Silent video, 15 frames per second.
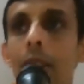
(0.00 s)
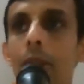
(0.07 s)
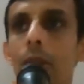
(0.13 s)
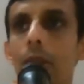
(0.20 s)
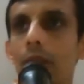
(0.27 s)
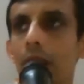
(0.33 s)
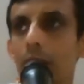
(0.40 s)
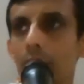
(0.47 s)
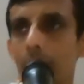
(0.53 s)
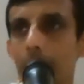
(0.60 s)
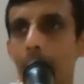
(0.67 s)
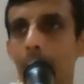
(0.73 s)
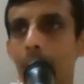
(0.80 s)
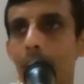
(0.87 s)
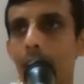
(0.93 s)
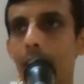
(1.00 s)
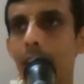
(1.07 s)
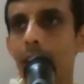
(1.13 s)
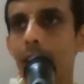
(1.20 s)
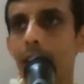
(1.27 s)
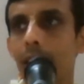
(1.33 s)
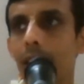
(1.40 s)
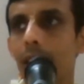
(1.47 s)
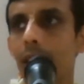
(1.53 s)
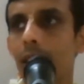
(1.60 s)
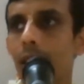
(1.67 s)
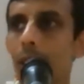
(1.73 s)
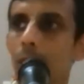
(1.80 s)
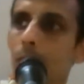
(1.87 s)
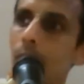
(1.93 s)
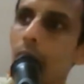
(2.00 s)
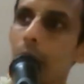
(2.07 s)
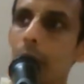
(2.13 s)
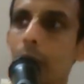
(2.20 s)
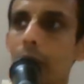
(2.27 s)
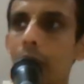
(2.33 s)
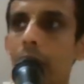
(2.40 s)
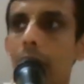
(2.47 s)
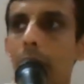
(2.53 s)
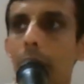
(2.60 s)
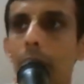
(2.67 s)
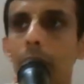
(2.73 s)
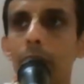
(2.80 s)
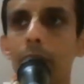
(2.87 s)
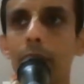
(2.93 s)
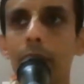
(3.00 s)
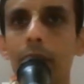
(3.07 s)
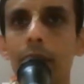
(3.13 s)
Ghatotkacha. You know Ghatotkacha, no?